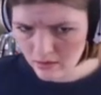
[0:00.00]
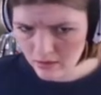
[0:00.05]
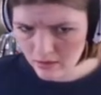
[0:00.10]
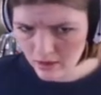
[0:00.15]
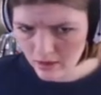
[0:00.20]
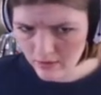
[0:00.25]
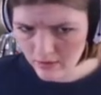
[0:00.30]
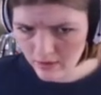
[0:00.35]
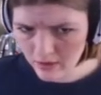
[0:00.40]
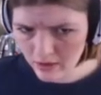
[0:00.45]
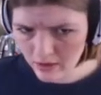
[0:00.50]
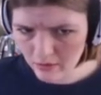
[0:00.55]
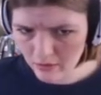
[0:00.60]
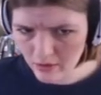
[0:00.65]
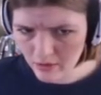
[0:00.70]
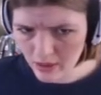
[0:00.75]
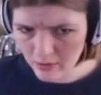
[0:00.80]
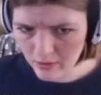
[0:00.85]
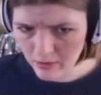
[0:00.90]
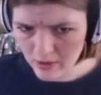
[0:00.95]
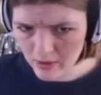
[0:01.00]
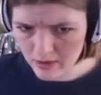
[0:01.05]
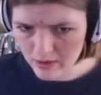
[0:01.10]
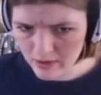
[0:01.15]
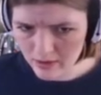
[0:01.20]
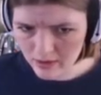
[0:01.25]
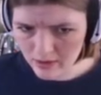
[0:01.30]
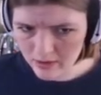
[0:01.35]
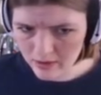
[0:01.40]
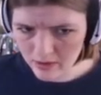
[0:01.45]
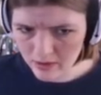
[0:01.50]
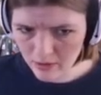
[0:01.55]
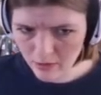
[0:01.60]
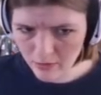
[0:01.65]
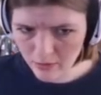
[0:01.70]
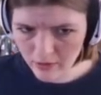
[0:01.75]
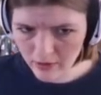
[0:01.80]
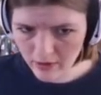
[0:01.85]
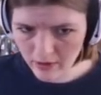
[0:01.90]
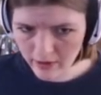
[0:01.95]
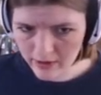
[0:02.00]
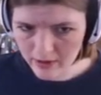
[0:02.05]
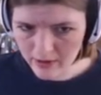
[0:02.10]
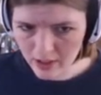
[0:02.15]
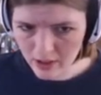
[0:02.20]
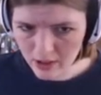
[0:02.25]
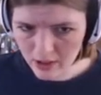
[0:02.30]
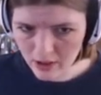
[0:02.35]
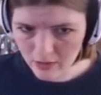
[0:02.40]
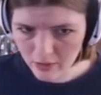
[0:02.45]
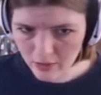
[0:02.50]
I have like no rhyme or reason to this whole fertilization